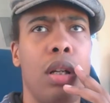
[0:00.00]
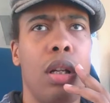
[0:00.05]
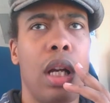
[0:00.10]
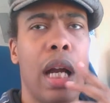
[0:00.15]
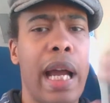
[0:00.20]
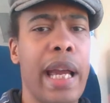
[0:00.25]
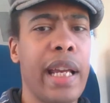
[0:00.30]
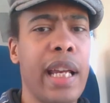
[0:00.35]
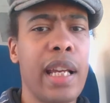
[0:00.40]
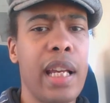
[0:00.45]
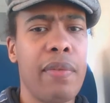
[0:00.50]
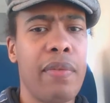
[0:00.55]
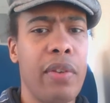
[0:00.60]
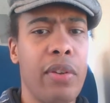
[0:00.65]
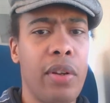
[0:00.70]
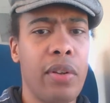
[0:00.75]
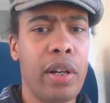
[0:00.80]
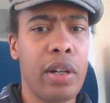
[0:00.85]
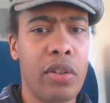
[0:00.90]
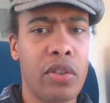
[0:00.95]
I can give
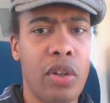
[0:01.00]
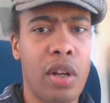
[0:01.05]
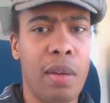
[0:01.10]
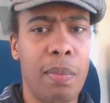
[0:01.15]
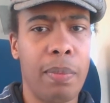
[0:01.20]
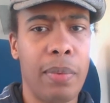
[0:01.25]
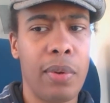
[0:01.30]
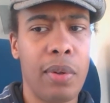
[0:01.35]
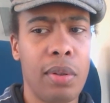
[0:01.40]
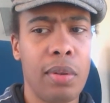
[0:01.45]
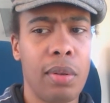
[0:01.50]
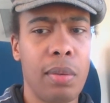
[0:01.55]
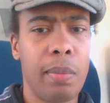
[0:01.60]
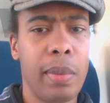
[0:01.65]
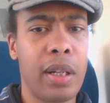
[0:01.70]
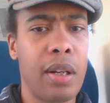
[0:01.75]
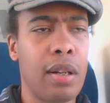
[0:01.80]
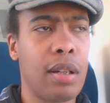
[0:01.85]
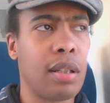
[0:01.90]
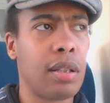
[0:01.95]
another example
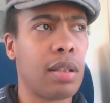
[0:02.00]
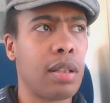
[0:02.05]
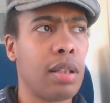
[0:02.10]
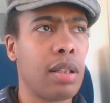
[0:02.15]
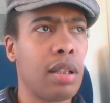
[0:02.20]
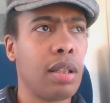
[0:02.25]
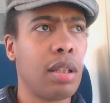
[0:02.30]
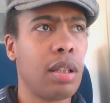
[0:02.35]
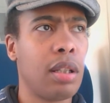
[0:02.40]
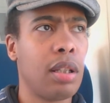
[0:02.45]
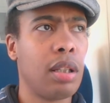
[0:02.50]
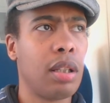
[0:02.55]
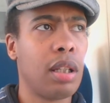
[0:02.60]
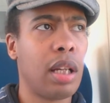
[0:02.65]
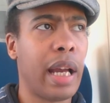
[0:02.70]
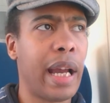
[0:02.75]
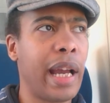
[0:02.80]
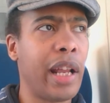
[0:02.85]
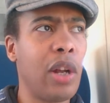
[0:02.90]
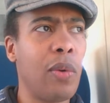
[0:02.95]
because
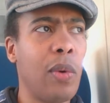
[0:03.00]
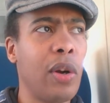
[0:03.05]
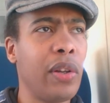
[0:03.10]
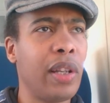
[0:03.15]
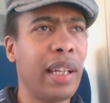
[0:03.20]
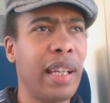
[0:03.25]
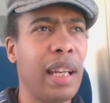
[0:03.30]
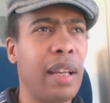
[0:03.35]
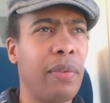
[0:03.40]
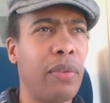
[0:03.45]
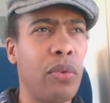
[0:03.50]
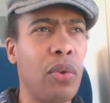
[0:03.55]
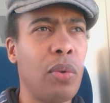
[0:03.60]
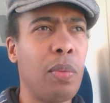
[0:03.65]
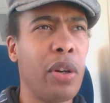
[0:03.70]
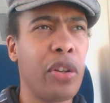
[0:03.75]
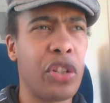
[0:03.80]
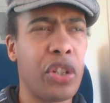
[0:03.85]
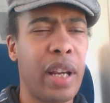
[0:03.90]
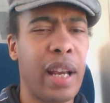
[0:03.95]
I don't want to give too
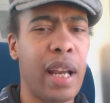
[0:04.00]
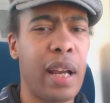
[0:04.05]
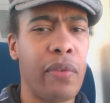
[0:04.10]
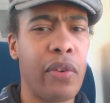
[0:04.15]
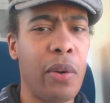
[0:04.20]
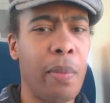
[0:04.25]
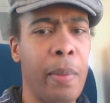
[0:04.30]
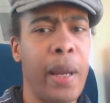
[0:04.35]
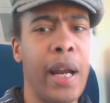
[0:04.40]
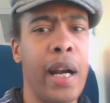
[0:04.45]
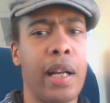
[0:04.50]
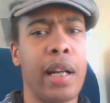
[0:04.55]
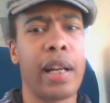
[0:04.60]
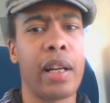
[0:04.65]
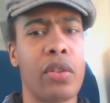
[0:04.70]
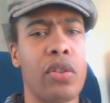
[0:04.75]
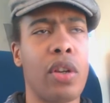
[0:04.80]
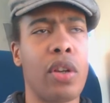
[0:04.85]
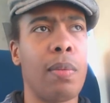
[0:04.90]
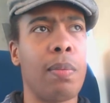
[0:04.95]
much Afro-American
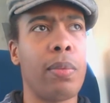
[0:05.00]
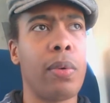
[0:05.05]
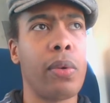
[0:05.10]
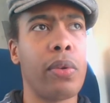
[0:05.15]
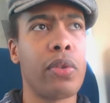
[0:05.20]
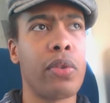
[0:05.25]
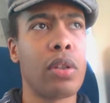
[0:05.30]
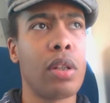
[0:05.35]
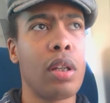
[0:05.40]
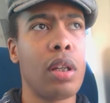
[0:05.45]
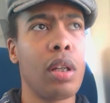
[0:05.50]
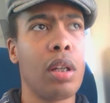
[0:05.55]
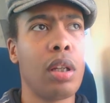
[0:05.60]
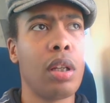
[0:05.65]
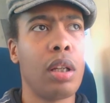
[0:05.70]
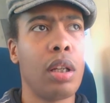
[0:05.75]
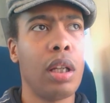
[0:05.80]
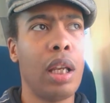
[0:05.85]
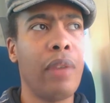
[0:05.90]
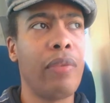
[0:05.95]
examples,
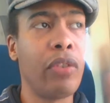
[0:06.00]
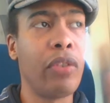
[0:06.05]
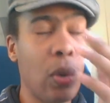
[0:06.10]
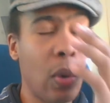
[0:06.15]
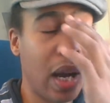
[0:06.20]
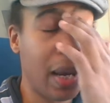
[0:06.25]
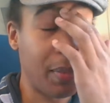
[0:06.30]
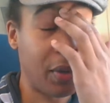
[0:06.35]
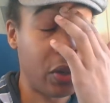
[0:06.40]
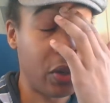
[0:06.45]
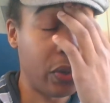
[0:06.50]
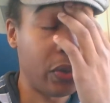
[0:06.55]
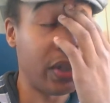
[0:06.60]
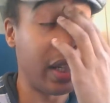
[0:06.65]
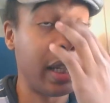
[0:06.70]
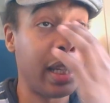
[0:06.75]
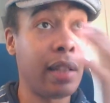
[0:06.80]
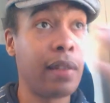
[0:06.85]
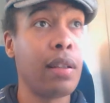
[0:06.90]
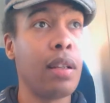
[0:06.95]
even though I'm good
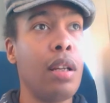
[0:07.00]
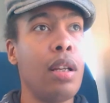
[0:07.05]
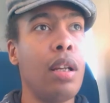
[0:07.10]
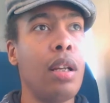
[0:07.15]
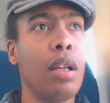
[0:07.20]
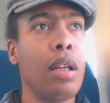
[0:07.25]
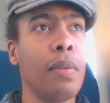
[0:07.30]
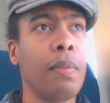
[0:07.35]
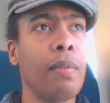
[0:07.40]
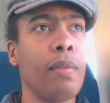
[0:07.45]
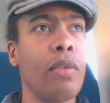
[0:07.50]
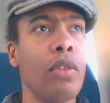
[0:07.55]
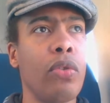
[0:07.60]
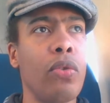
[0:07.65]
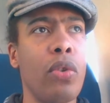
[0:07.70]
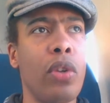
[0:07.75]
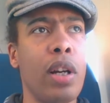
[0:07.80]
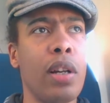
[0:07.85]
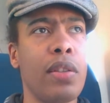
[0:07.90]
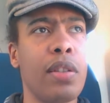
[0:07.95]
in it.
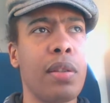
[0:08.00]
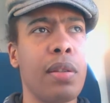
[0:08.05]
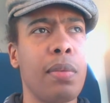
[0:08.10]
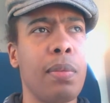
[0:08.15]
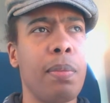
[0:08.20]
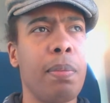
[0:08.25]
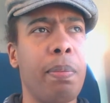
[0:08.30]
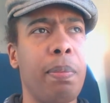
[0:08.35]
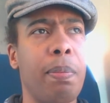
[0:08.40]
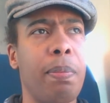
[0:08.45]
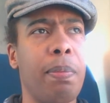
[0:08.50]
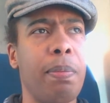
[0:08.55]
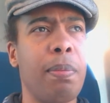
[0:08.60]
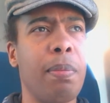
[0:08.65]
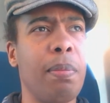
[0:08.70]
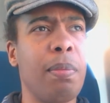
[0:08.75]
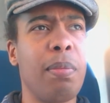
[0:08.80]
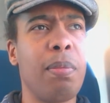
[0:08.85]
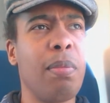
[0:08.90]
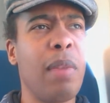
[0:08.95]
Do not.
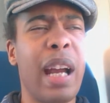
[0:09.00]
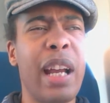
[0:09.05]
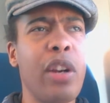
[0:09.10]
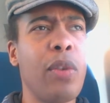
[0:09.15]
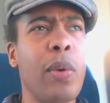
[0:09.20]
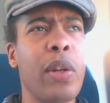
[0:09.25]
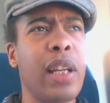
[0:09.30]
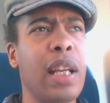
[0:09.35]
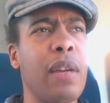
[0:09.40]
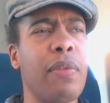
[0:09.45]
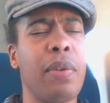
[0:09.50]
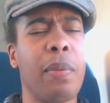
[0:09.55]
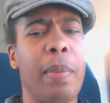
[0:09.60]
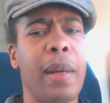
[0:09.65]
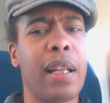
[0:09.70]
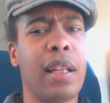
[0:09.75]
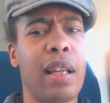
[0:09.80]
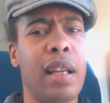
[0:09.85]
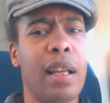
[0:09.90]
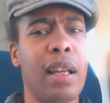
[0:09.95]
I don't want to give a
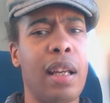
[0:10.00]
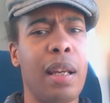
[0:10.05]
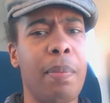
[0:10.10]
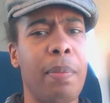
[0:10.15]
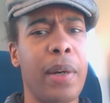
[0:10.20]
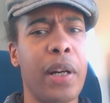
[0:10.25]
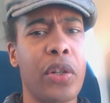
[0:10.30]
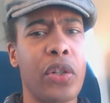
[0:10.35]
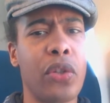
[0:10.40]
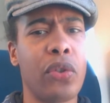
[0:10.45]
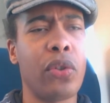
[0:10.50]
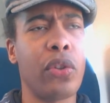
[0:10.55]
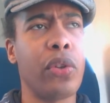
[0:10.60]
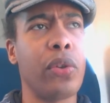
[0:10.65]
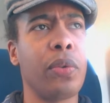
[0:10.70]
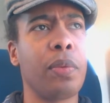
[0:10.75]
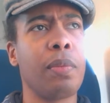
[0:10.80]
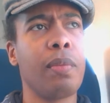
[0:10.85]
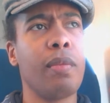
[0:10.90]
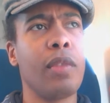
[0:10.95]
bad uh, impression to
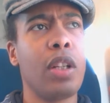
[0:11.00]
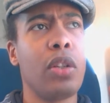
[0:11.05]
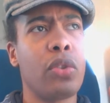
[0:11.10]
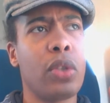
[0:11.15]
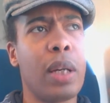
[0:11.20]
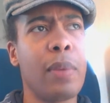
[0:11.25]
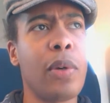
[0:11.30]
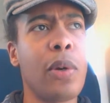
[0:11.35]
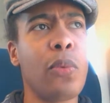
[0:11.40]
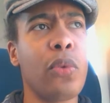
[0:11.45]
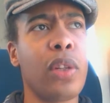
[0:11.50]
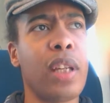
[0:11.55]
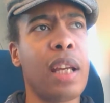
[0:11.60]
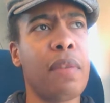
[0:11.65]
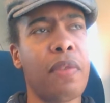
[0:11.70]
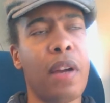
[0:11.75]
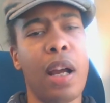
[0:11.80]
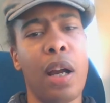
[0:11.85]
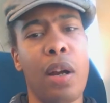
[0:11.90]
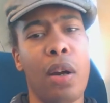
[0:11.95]
you. So I'm going to
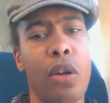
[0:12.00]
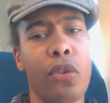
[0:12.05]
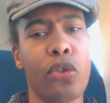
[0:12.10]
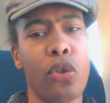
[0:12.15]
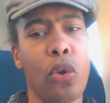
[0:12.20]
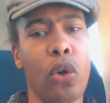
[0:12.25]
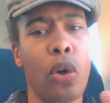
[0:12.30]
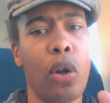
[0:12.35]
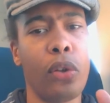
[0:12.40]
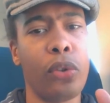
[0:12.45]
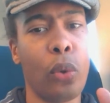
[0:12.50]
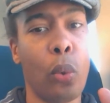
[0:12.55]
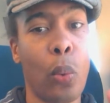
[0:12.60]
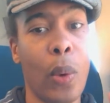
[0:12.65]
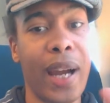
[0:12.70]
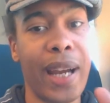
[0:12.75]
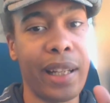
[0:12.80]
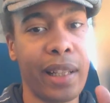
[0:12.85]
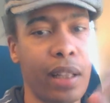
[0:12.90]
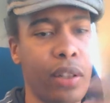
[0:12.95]
give a so-called
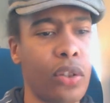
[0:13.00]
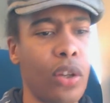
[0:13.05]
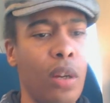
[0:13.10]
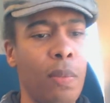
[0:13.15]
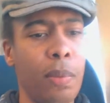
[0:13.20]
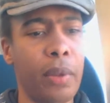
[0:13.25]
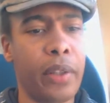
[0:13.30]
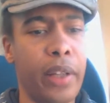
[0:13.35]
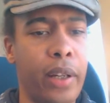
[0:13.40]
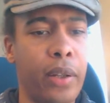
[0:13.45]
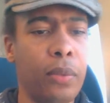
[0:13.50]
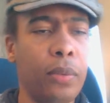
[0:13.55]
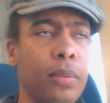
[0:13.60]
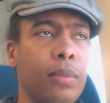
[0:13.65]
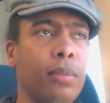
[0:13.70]
white example now.